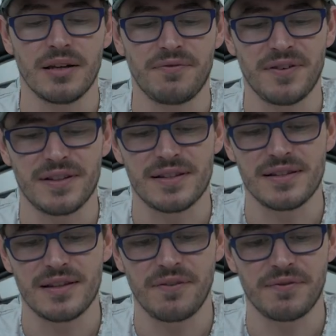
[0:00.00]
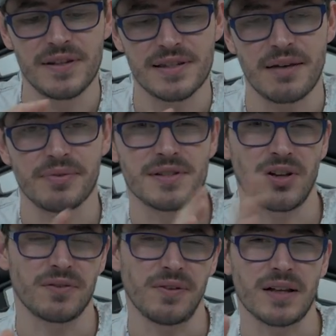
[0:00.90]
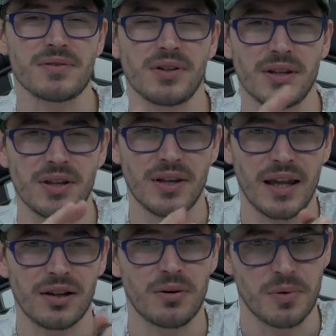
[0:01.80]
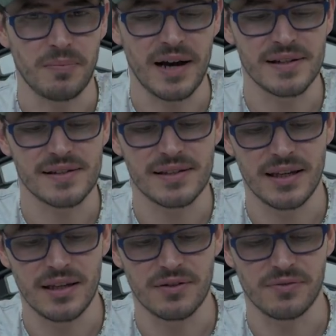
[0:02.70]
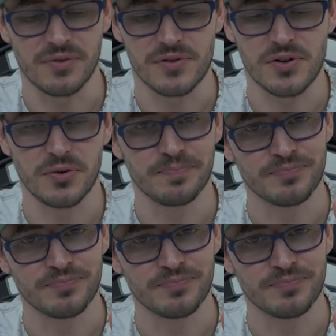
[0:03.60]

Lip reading: if this cable is not flexible, it can compromise the earphone. So